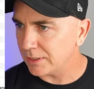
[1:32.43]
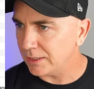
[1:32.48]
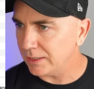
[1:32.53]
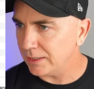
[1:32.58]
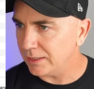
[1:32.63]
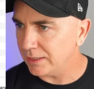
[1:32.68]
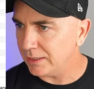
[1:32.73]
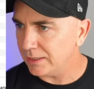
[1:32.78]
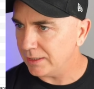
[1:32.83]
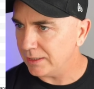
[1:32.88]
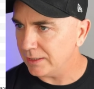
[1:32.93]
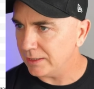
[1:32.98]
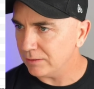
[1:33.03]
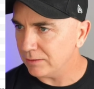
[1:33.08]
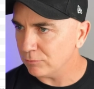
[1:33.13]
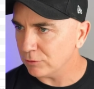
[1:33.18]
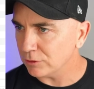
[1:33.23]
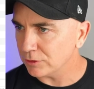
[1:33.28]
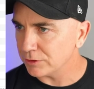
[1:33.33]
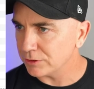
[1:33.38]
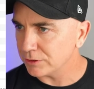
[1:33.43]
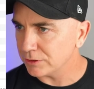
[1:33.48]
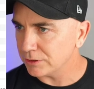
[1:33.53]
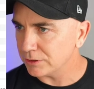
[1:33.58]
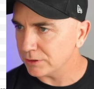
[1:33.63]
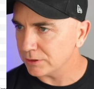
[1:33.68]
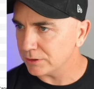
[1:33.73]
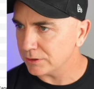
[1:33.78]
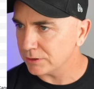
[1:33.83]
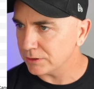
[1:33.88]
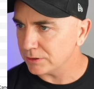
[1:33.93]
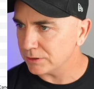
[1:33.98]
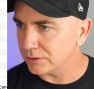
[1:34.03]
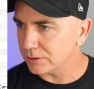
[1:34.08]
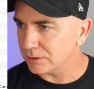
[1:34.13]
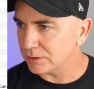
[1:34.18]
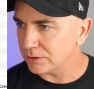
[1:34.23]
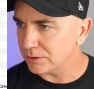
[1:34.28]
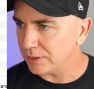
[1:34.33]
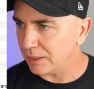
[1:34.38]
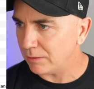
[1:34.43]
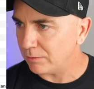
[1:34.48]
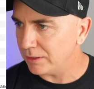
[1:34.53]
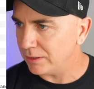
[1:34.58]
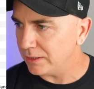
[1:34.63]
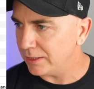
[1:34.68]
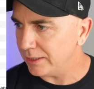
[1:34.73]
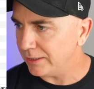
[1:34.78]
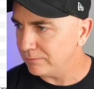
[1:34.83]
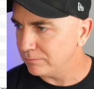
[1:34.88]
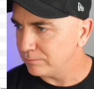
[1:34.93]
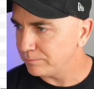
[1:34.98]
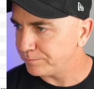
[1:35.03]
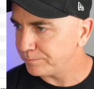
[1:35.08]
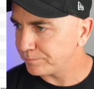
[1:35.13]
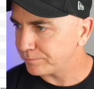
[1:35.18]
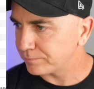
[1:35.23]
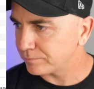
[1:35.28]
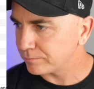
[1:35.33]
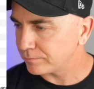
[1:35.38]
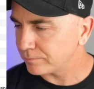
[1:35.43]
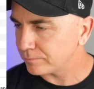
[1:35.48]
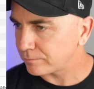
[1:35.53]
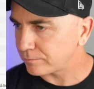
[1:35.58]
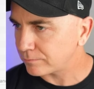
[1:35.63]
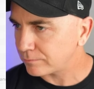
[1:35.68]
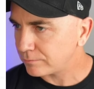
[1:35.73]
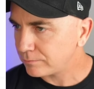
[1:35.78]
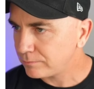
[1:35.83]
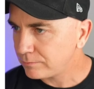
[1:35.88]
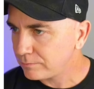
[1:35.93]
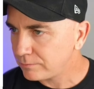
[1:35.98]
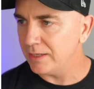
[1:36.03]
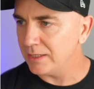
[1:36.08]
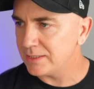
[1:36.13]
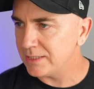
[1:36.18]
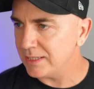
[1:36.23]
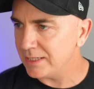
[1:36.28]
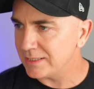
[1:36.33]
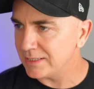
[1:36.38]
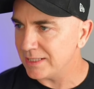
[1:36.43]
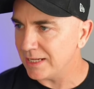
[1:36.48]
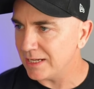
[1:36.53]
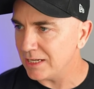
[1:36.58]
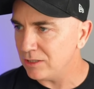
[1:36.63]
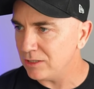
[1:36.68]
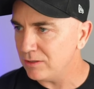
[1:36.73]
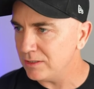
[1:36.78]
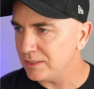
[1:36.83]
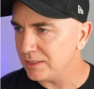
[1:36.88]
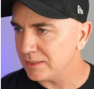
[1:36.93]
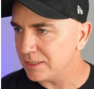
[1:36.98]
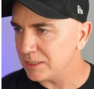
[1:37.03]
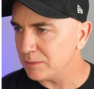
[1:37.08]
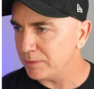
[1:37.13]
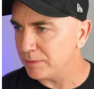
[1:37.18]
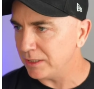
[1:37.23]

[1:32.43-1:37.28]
and we'll do that one there. Then it says they're using this